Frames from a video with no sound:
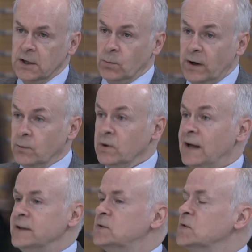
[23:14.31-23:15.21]
What I would
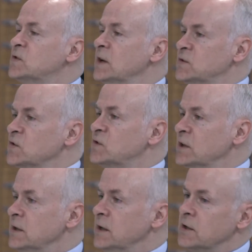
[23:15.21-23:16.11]
like to say just
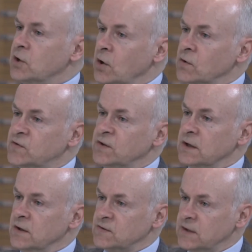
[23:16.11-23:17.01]
in
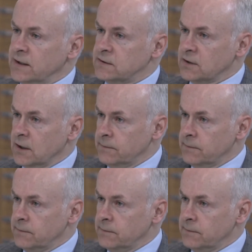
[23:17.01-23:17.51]
closing is that